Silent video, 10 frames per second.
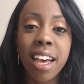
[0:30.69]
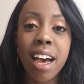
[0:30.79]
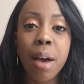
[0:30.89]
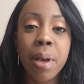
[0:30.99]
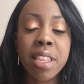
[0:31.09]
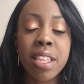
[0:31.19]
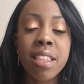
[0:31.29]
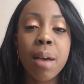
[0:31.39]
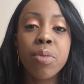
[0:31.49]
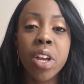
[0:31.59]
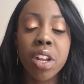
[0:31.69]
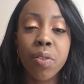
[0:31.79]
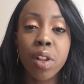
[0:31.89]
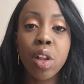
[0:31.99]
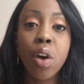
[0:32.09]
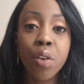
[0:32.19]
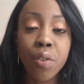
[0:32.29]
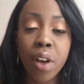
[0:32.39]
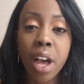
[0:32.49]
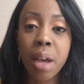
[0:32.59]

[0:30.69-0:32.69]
It's a subject of a lot of